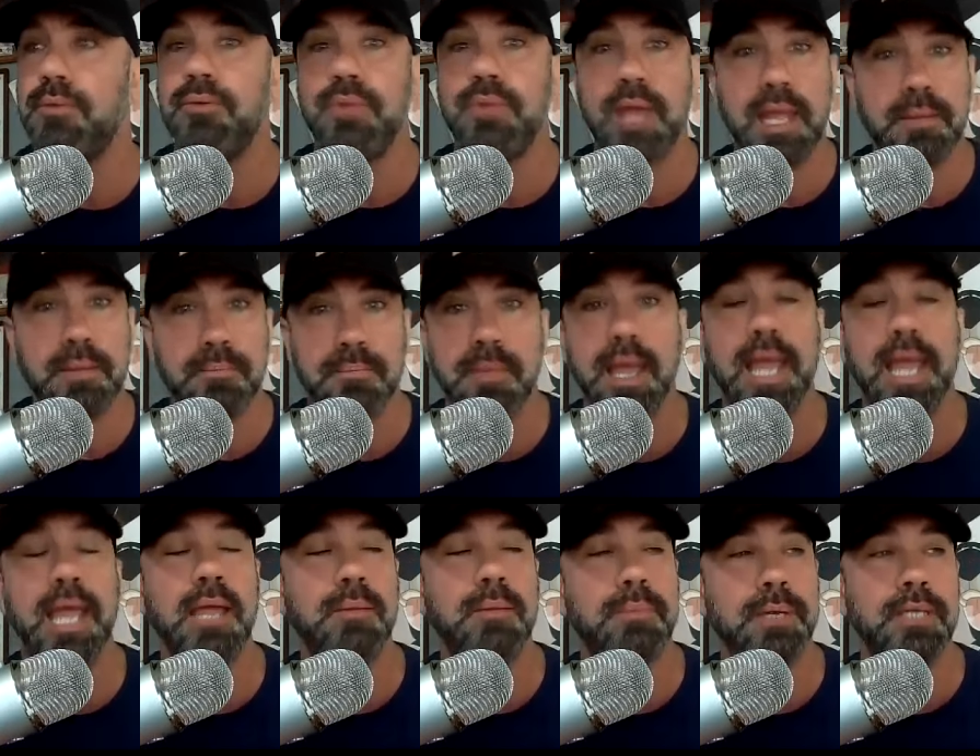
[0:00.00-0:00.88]
They
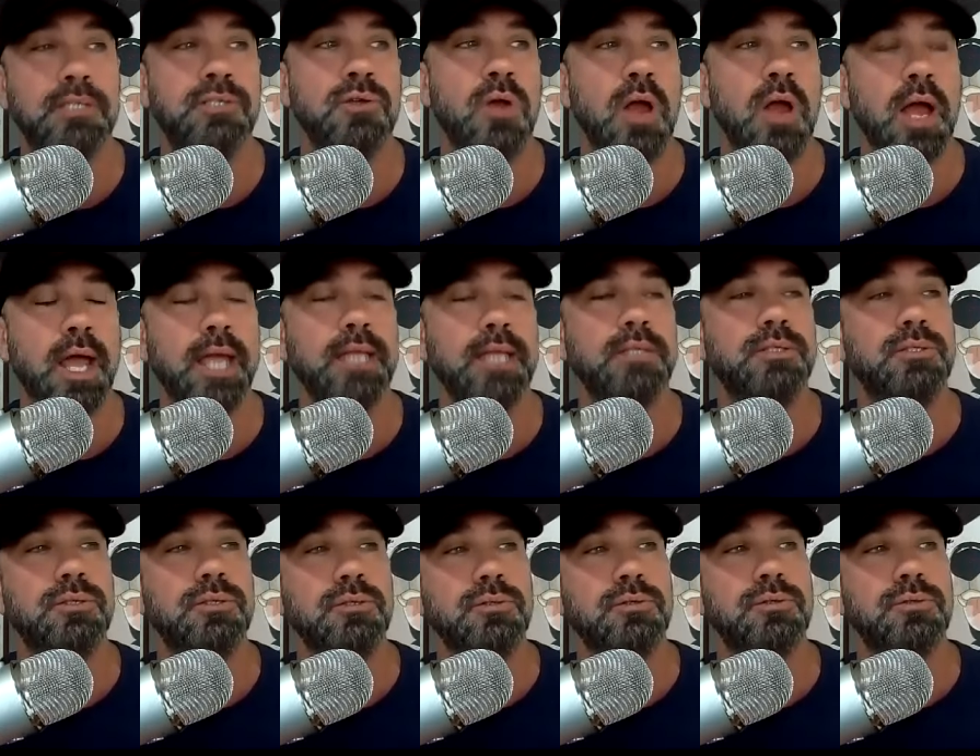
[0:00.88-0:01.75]
may be trying
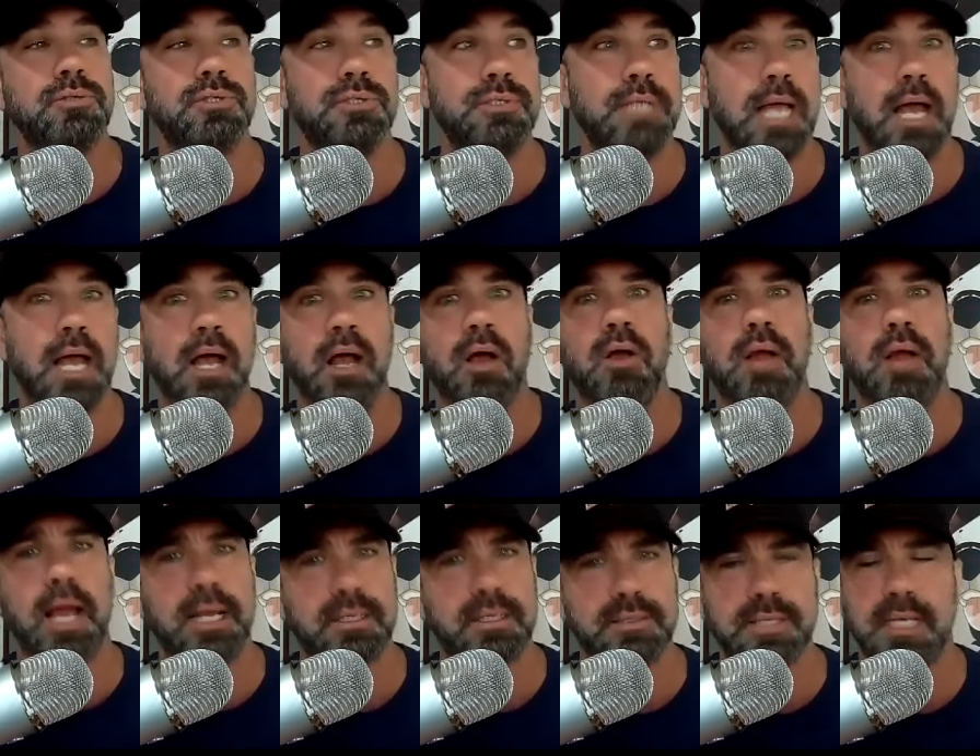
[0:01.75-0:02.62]
to
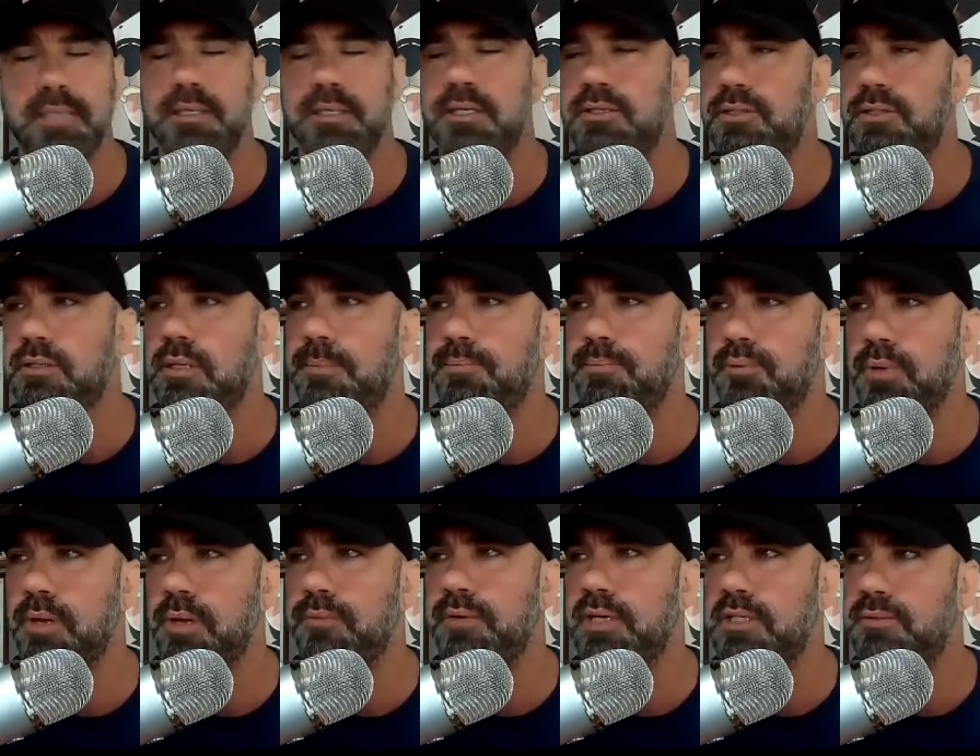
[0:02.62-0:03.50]
sell. I said this in the
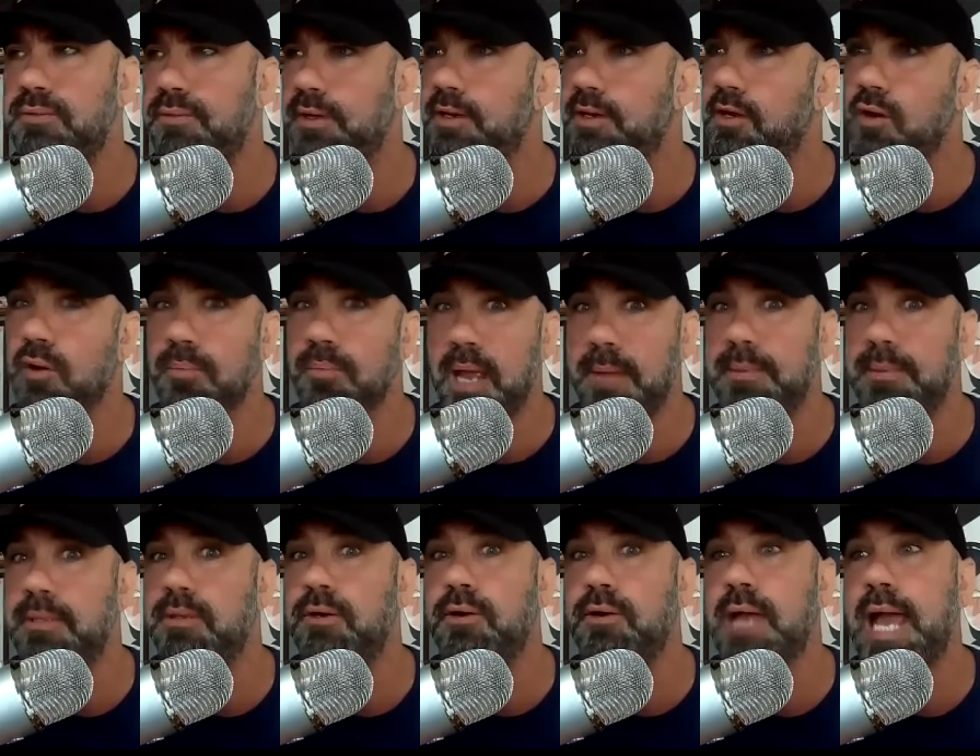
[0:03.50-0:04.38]
previous video.
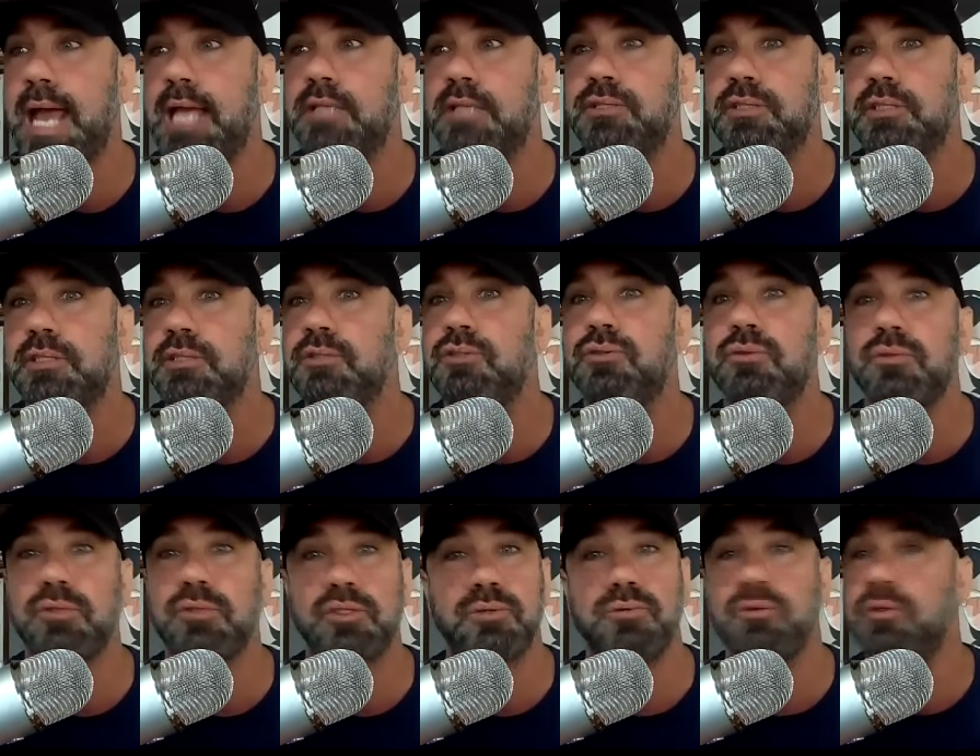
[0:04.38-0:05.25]
Maybe they're asking,
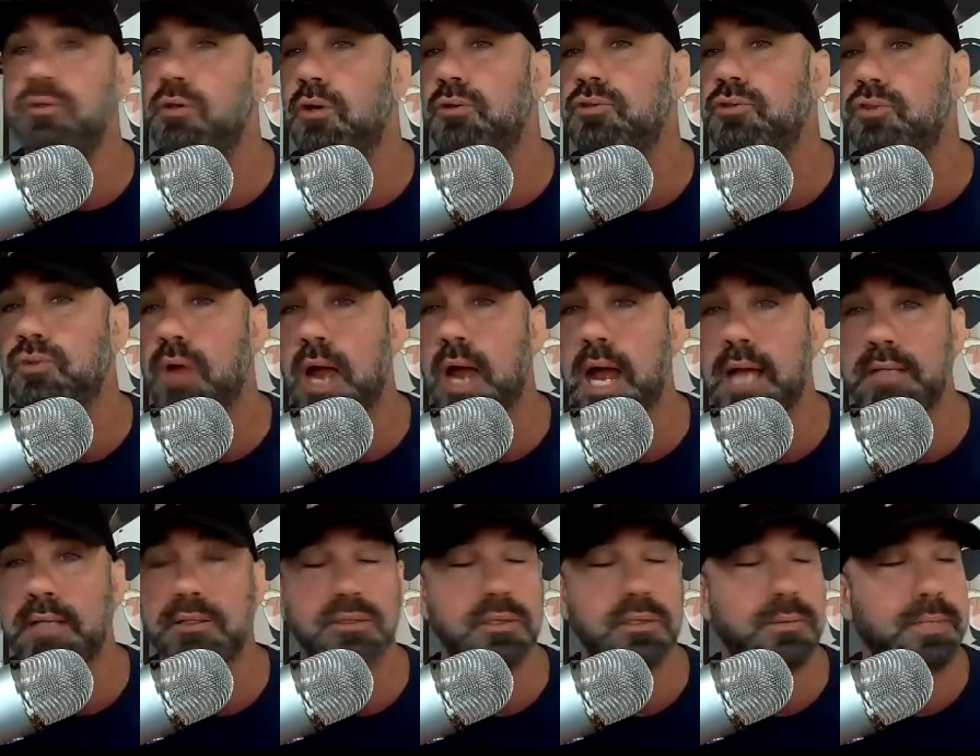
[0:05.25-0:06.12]
you know,
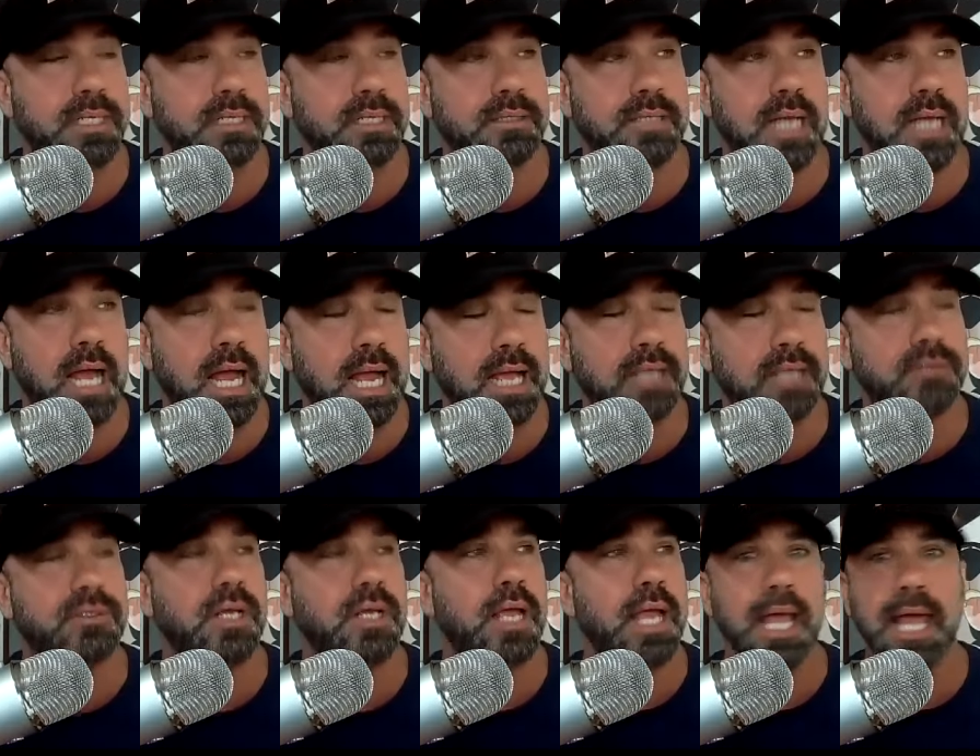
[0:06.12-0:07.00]
Trotz, some of these
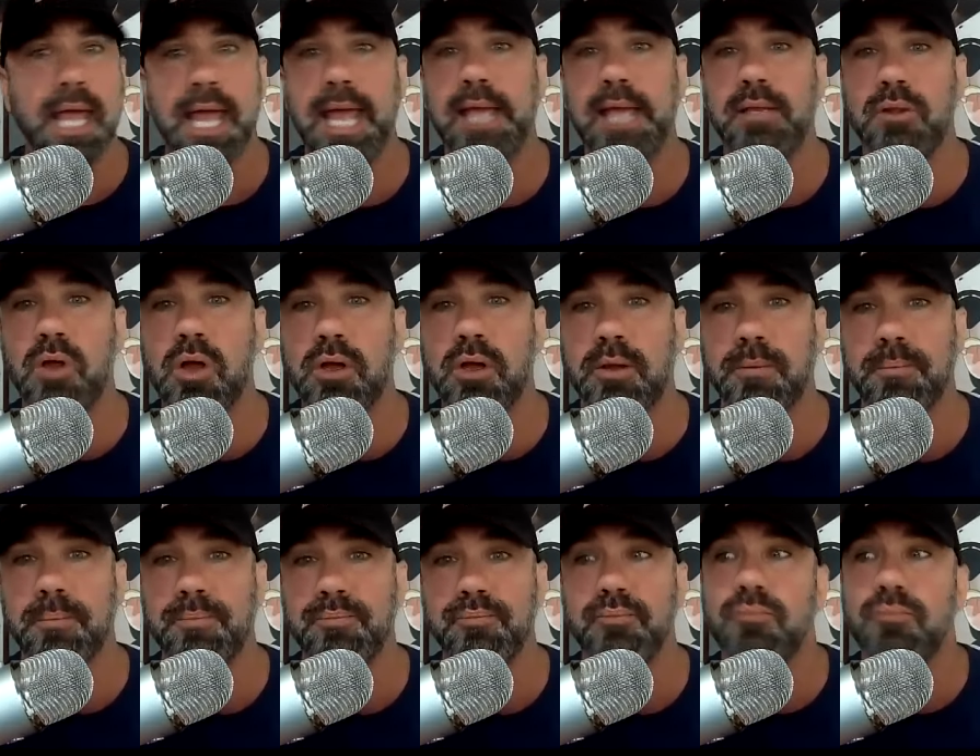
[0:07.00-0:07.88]
guys, hey,
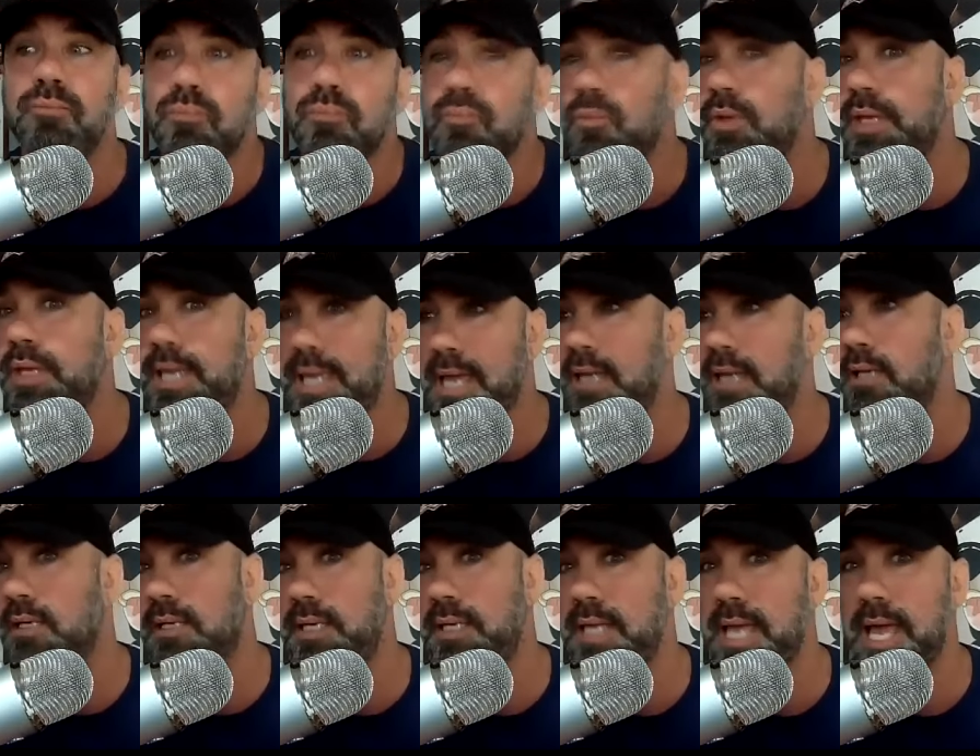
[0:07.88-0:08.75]
look,
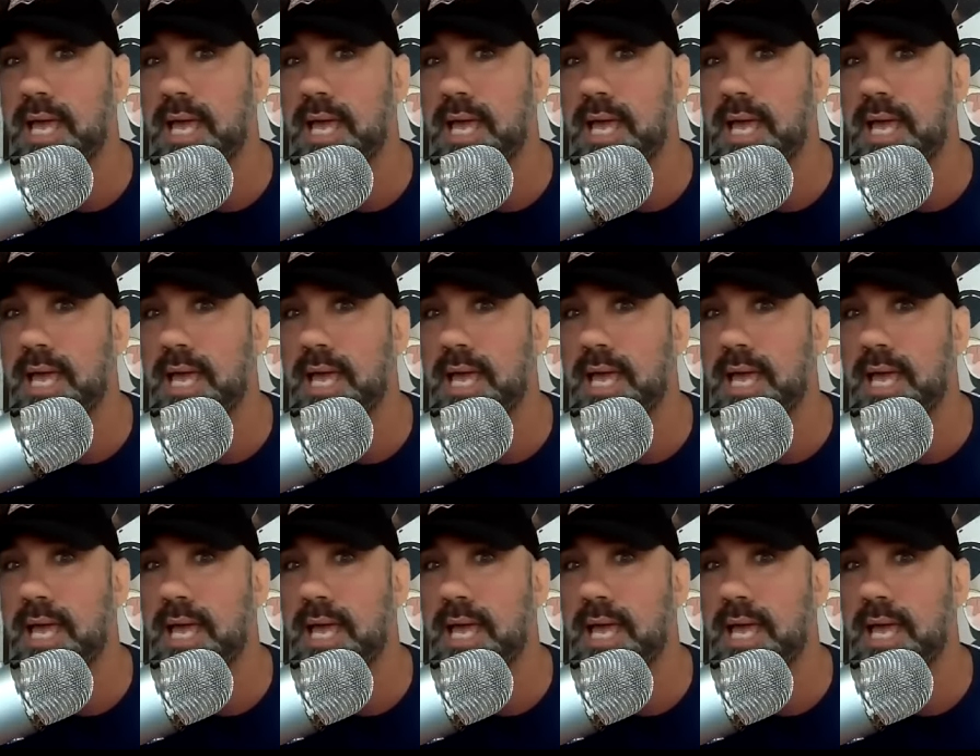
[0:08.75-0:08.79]
can